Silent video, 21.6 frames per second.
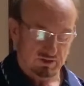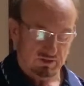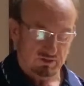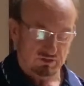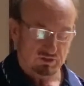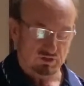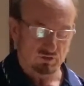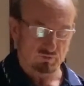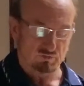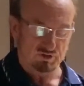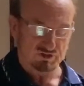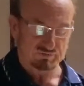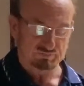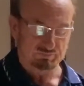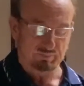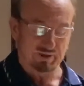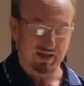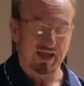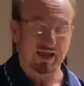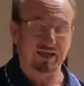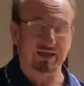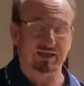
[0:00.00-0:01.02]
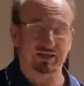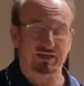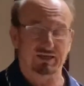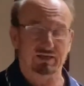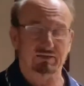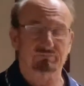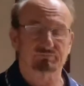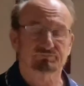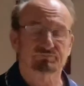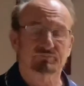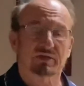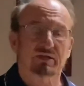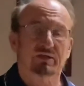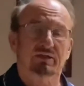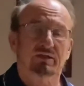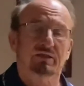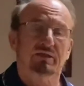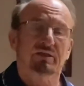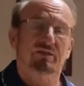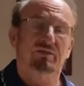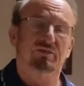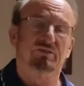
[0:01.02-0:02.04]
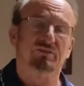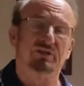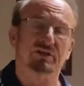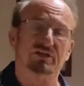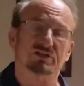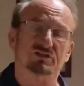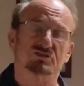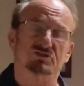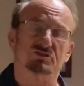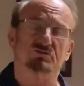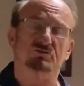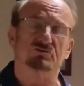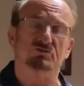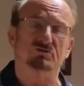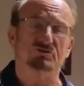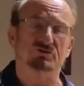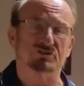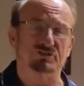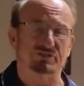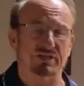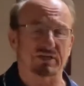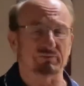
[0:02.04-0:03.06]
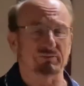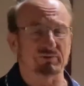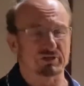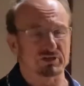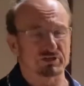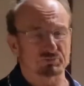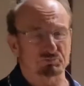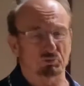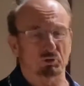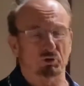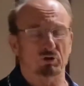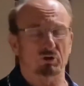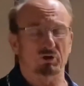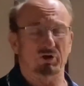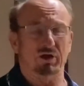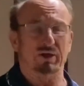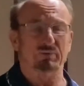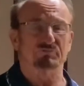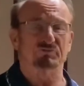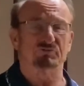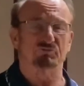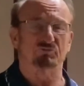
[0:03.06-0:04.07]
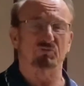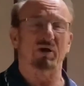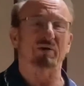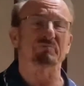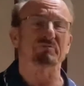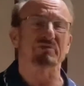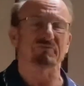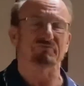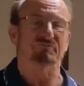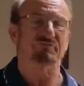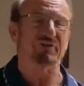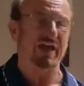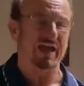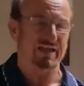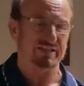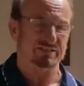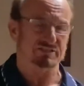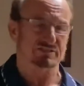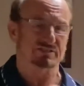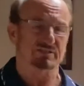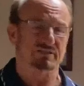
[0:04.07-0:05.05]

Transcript: U.S. banking. These stimulus programs from the feds,